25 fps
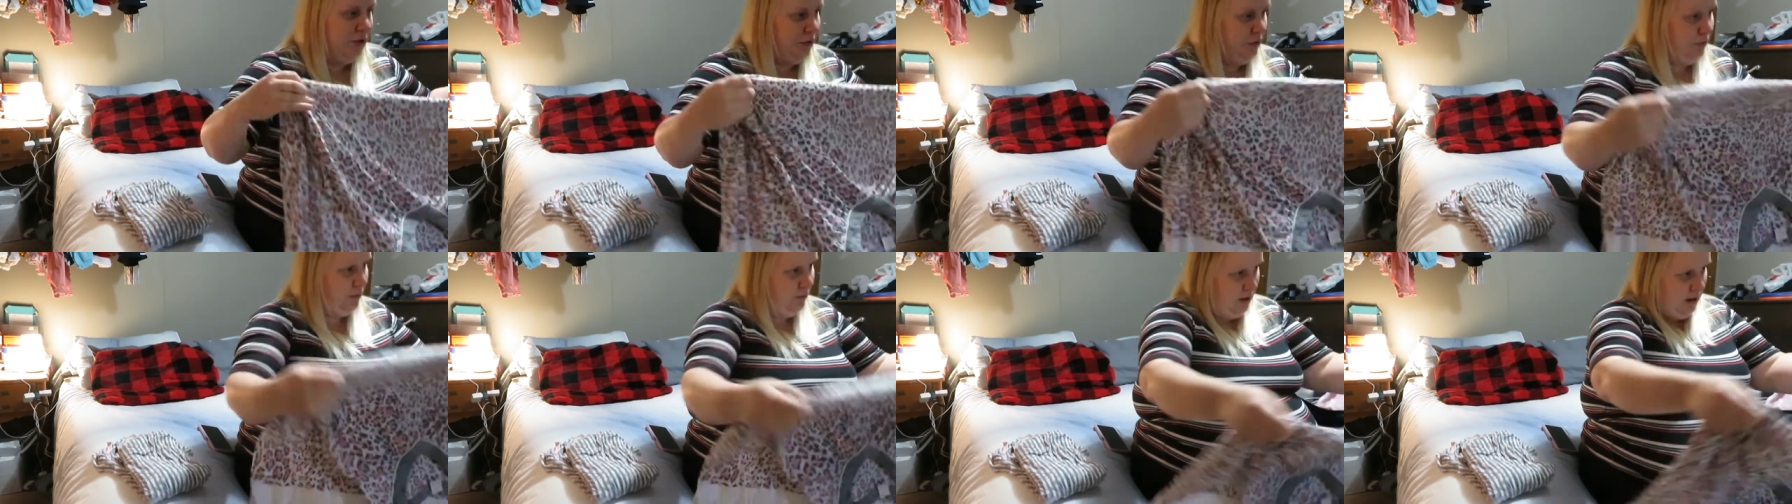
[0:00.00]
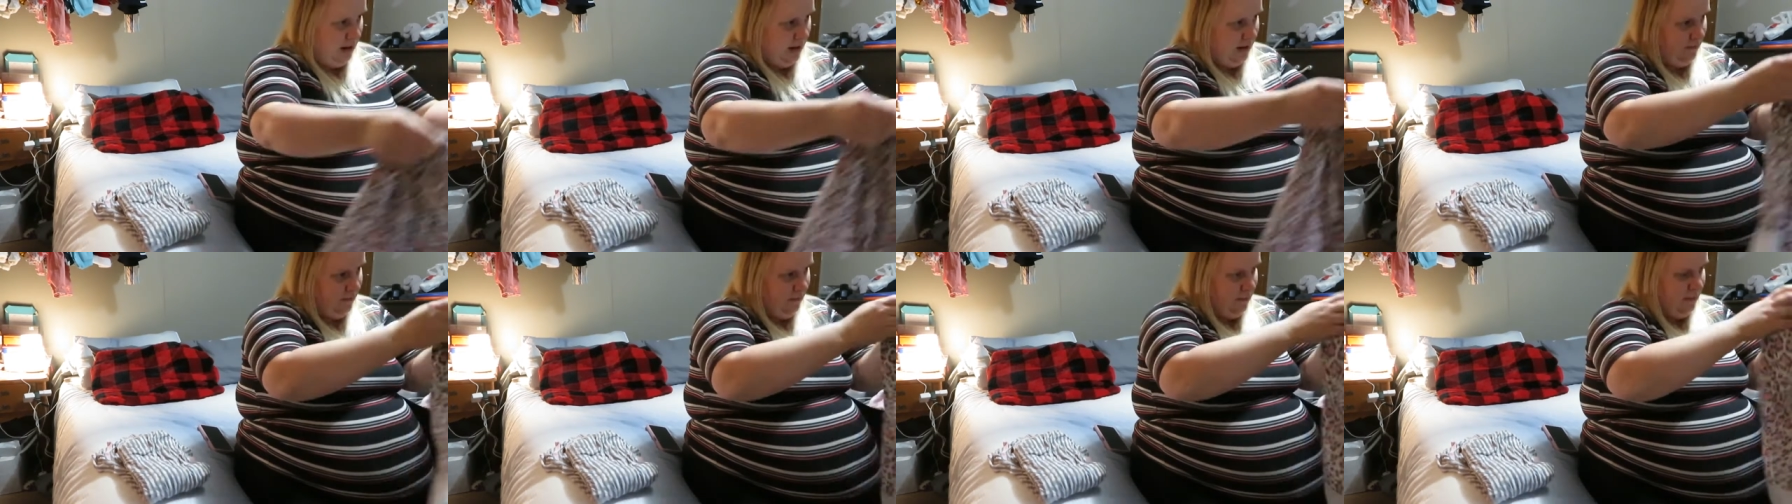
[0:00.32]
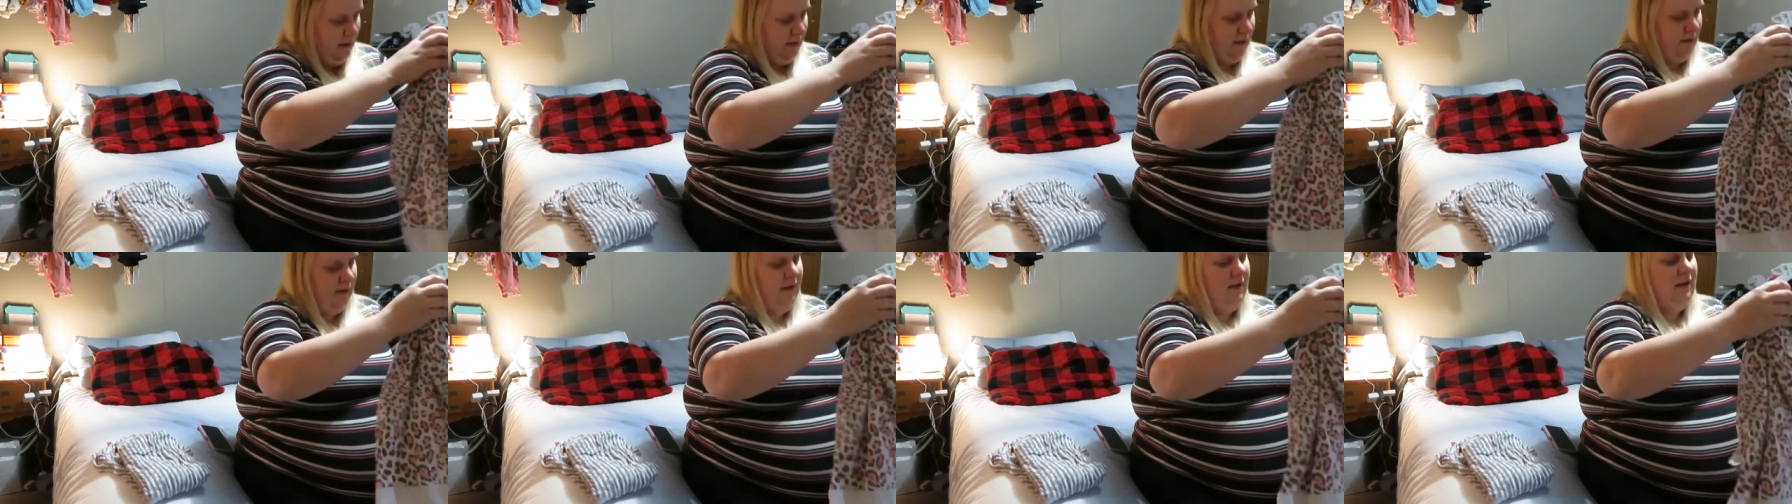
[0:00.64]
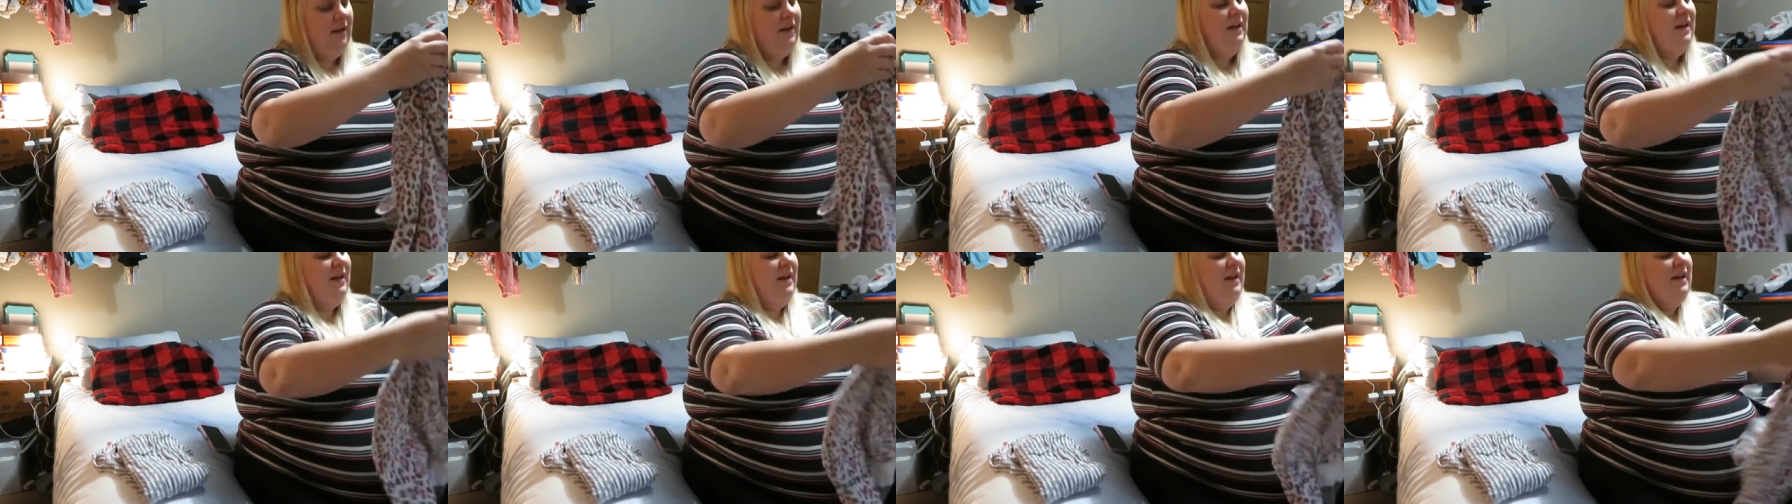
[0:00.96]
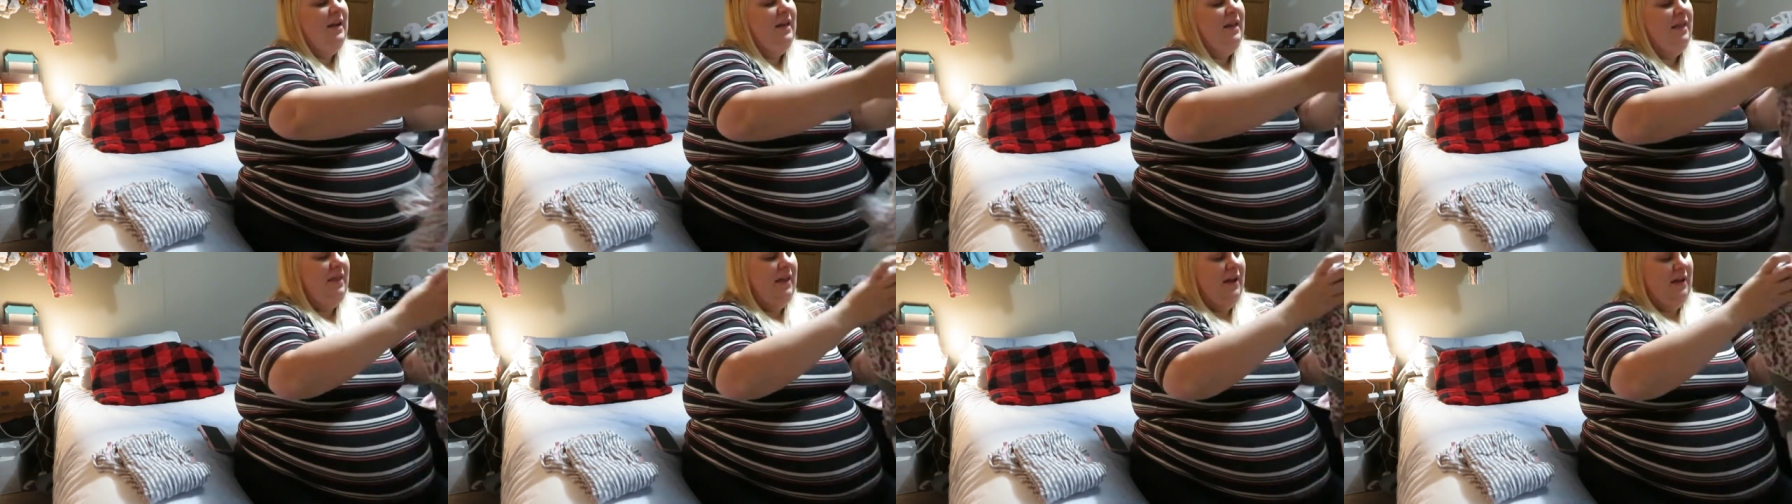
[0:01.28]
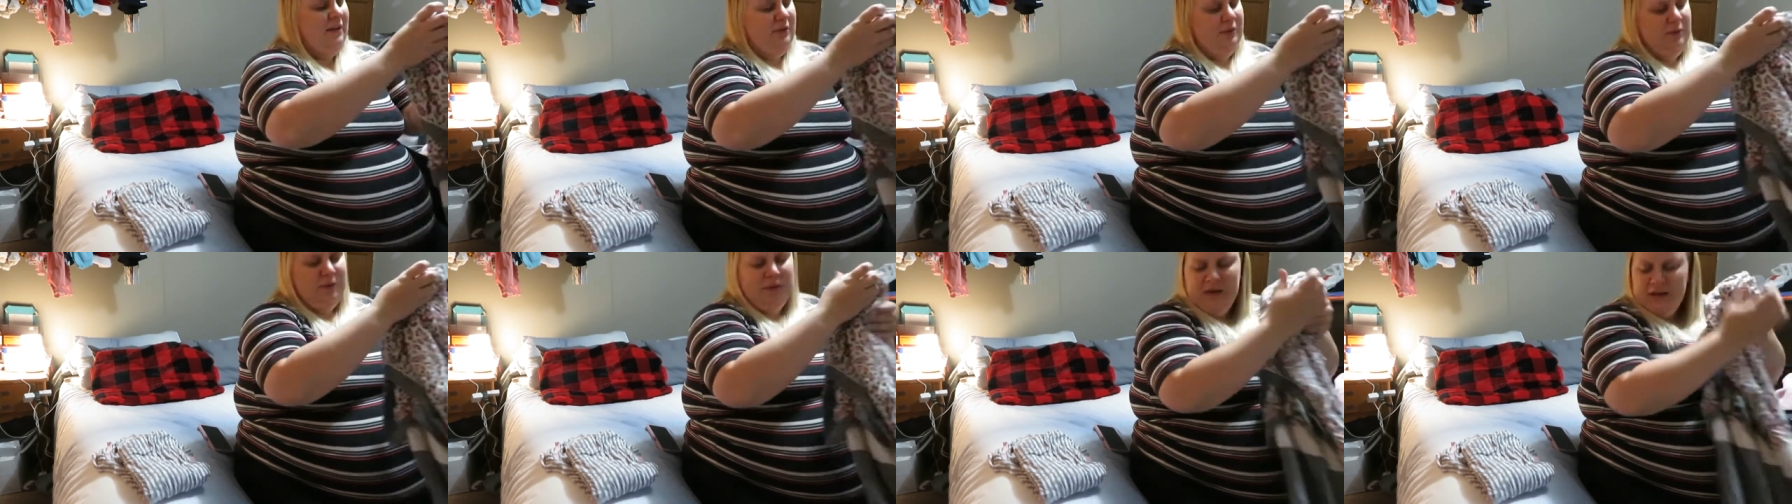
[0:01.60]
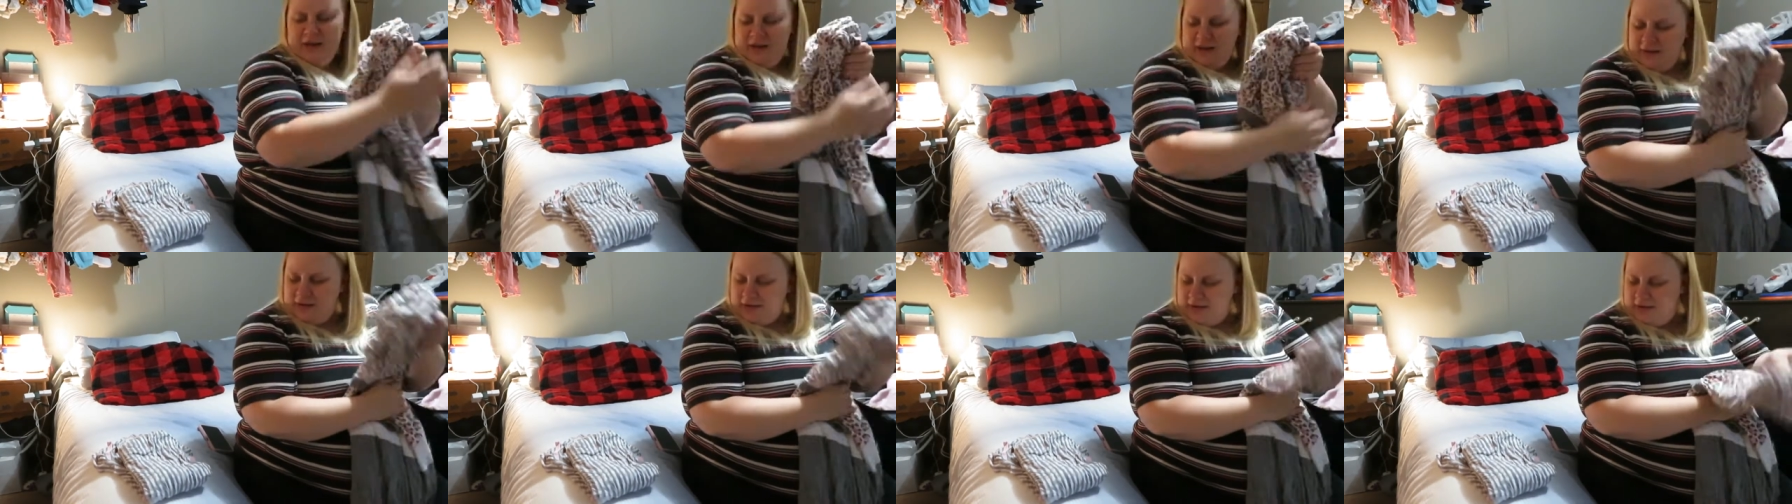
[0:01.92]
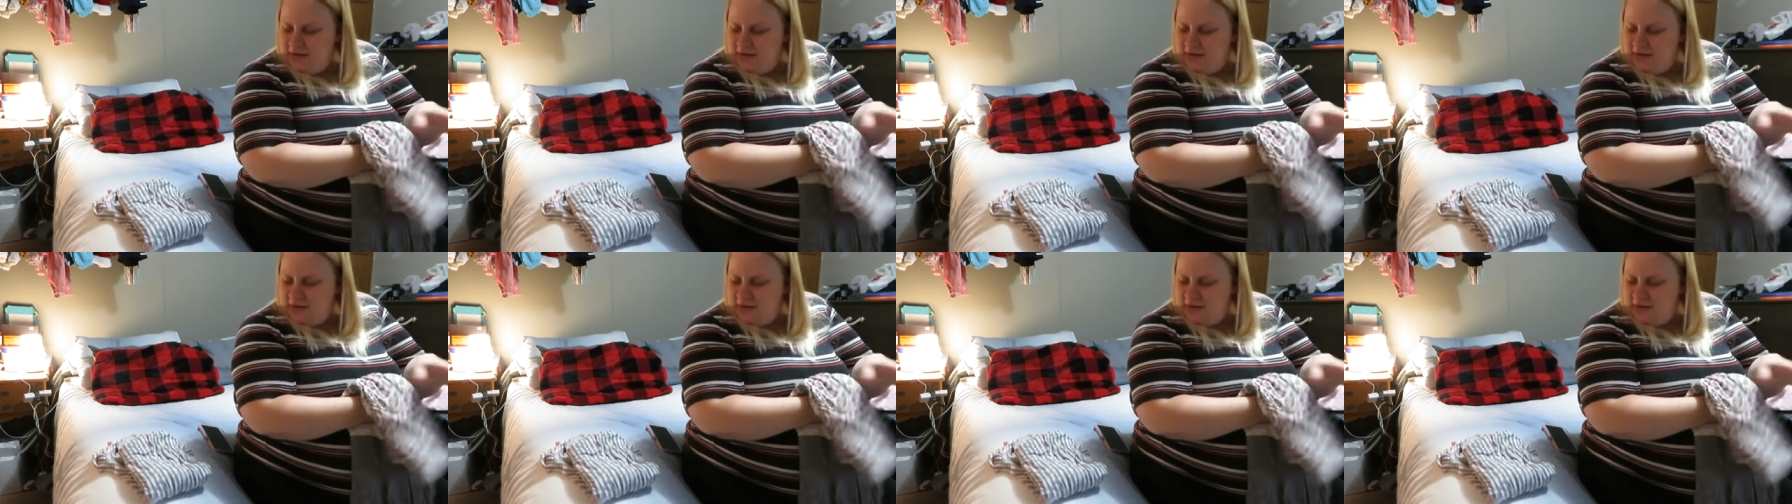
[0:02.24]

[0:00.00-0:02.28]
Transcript: so great but that's okay.